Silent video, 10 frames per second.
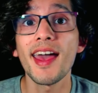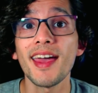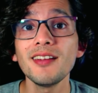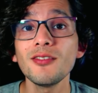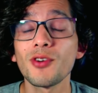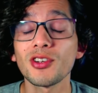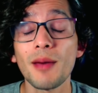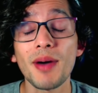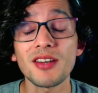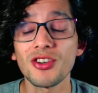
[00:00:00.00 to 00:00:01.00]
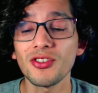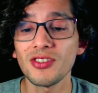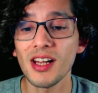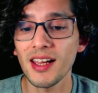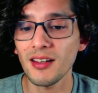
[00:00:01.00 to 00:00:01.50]
And for tap action,
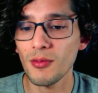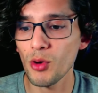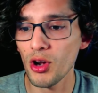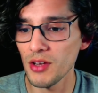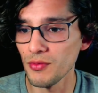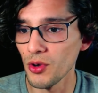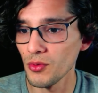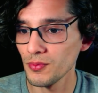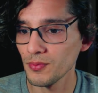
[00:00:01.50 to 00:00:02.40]
select More Info.